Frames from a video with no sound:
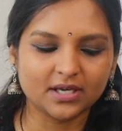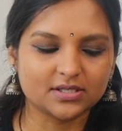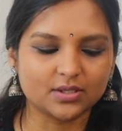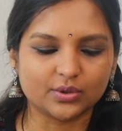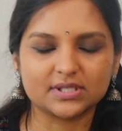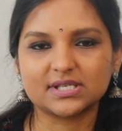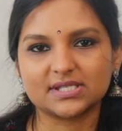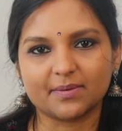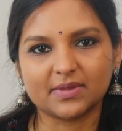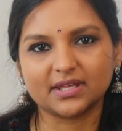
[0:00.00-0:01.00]
So this is
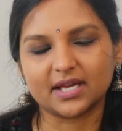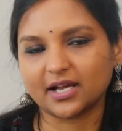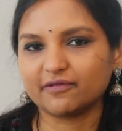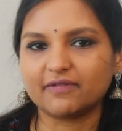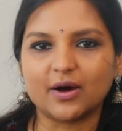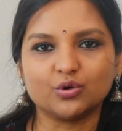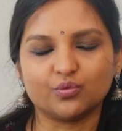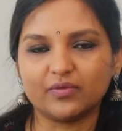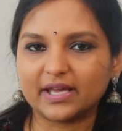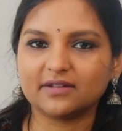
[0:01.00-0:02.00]
something that I
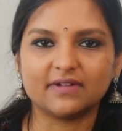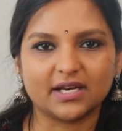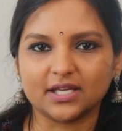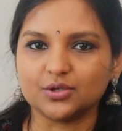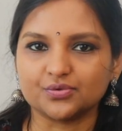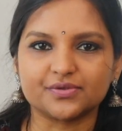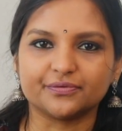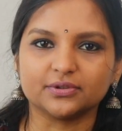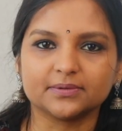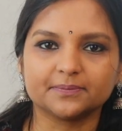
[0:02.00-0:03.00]
found very
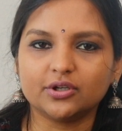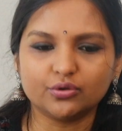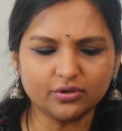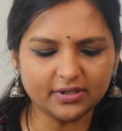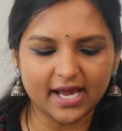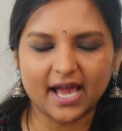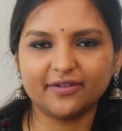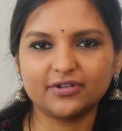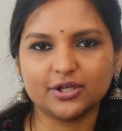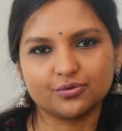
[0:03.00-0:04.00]
useful. You don't
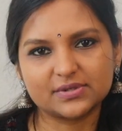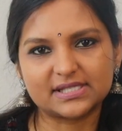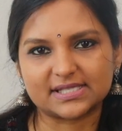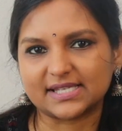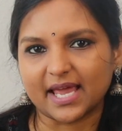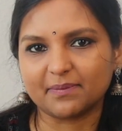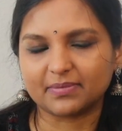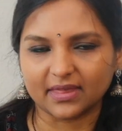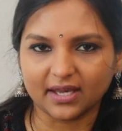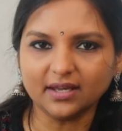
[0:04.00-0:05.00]
have to use the same
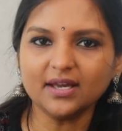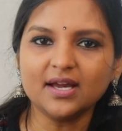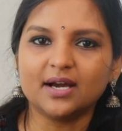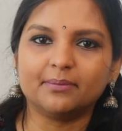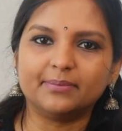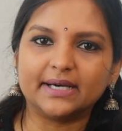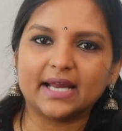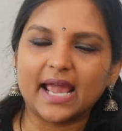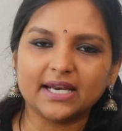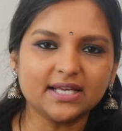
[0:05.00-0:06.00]
thing, but
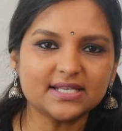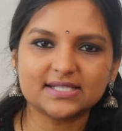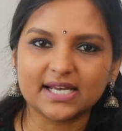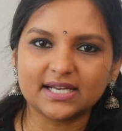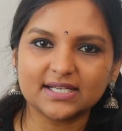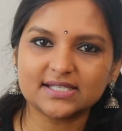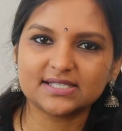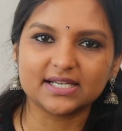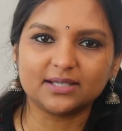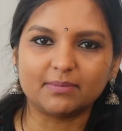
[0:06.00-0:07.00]
any stainless
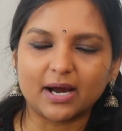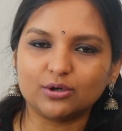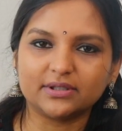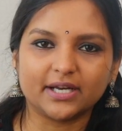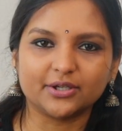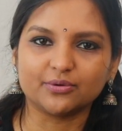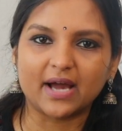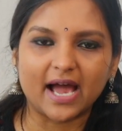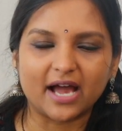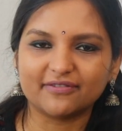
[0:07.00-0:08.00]
steel bowl that you
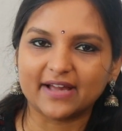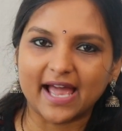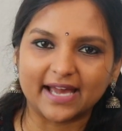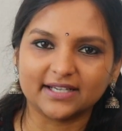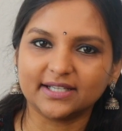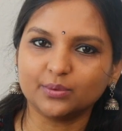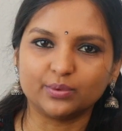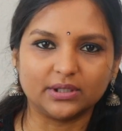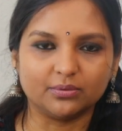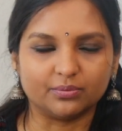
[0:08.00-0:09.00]
have handy
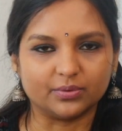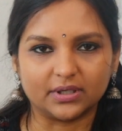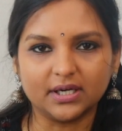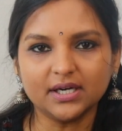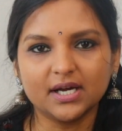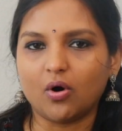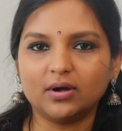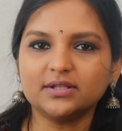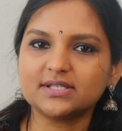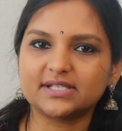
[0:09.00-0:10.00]
will work.
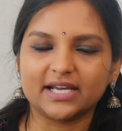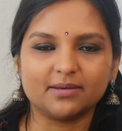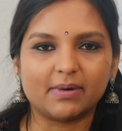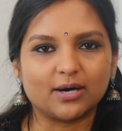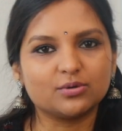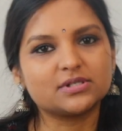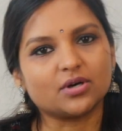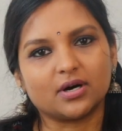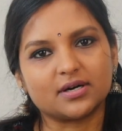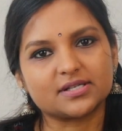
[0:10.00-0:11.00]
All the steel bowls
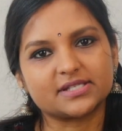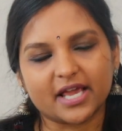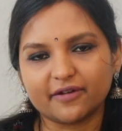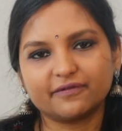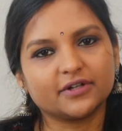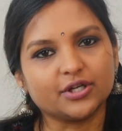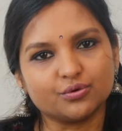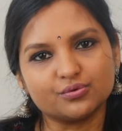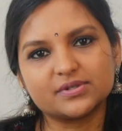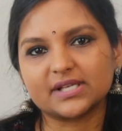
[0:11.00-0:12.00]
are safe to
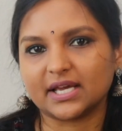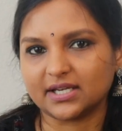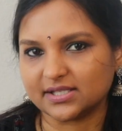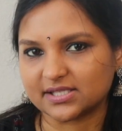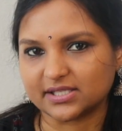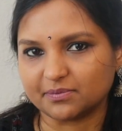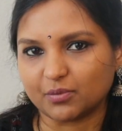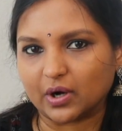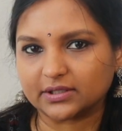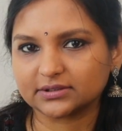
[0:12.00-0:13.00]
use in Instant
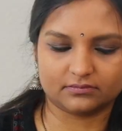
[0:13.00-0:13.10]
Pot.